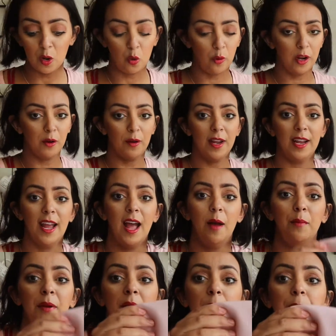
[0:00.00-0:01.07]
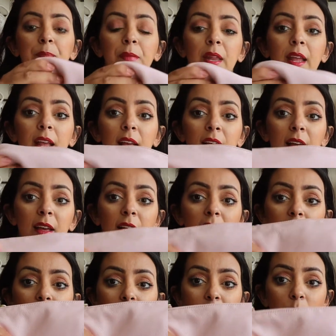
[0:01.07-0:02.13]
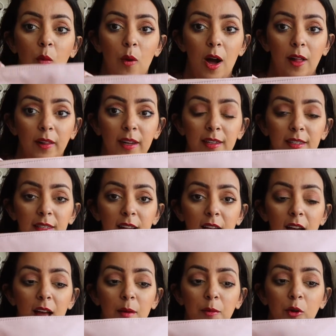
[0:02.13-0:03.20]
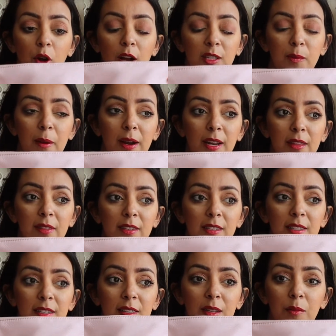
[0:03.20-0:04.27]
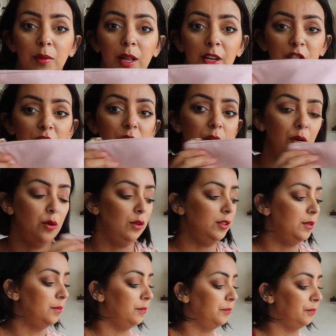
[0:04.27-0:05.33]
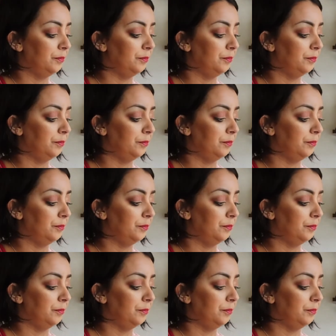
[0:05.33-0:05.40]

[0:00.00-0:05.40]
Quick recap, the wallet, um, crossbody, this is in the blush and gold.